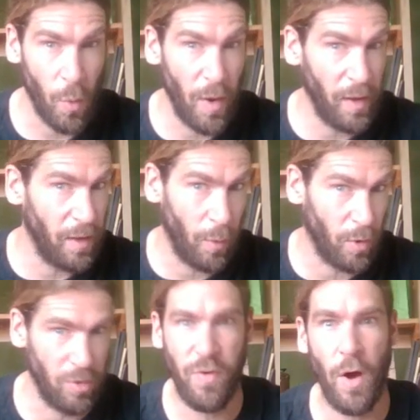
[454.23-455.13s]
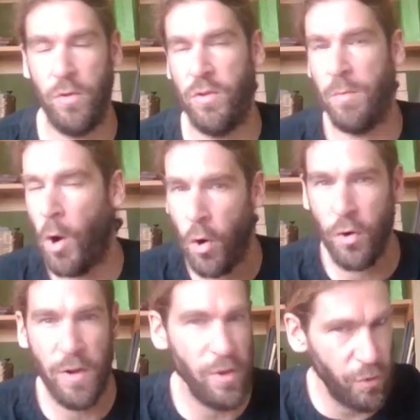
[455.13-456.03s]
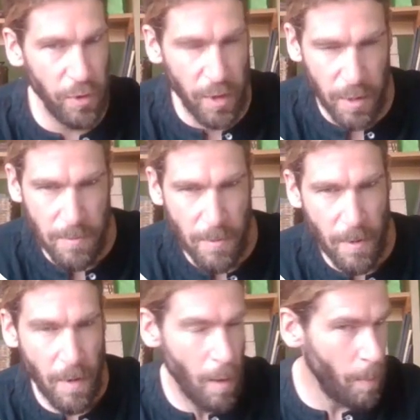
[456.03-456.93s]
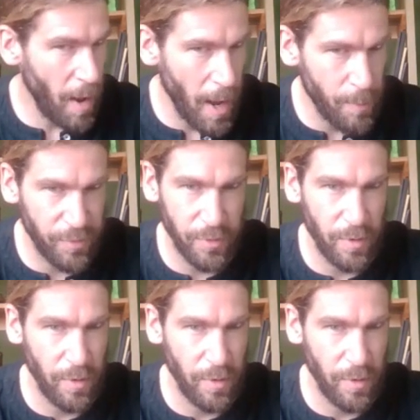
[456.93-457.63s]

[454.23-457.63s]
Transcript: when they would find a mahogany tree, perhaps